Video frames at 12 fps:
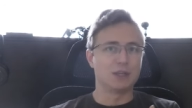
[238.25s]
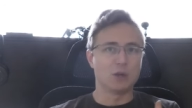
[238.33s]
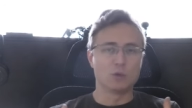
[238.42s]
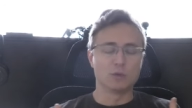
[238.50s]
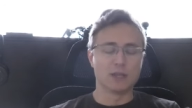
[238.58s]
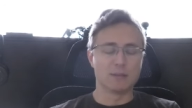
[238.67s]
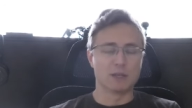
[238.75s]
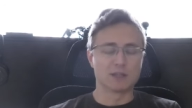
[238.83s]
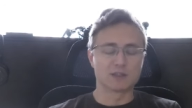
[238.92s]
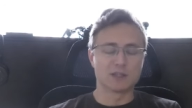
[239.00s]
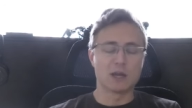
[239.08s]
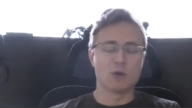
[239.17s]
you know,
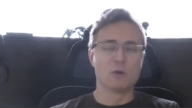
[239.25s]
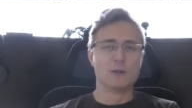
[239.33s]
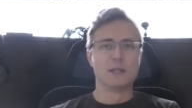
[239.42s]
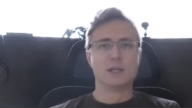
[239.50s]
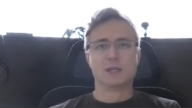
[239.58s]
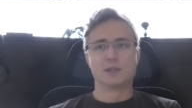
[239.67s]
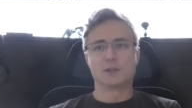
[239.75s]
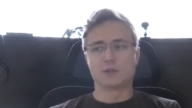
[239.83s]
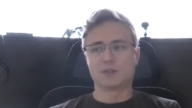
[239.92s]
limits. Now, to